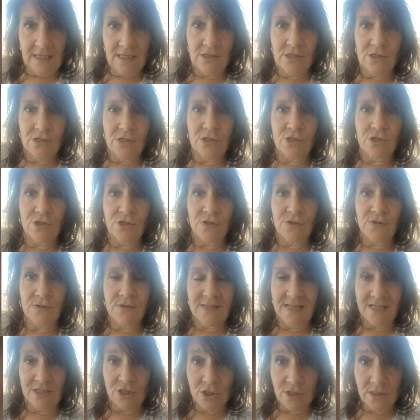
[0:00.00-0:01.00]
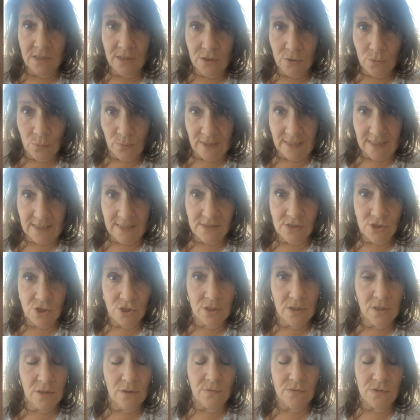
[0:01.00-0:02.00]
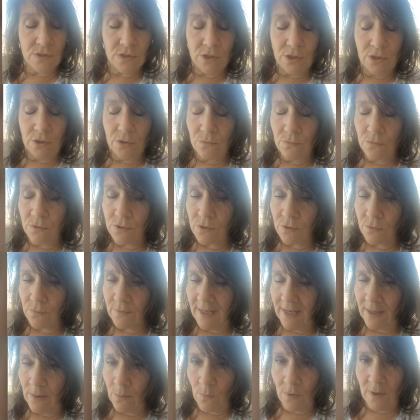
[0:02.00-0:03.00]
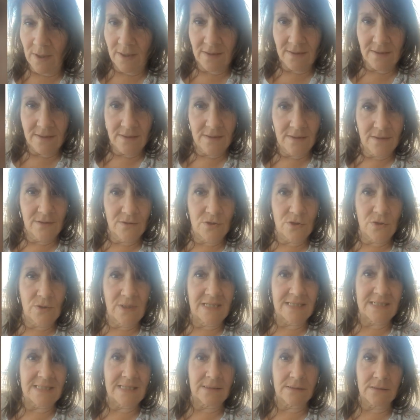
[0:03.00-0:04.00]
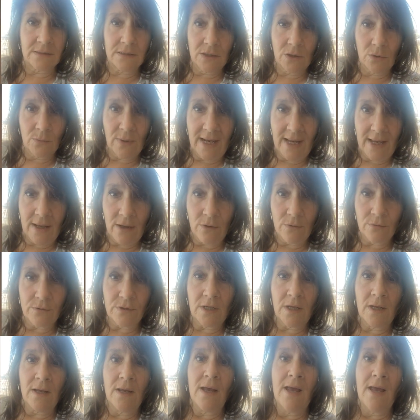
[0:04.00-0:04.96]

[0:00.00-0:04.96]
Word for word: And she said she agrees. She goes, You do not want to get down on the ground.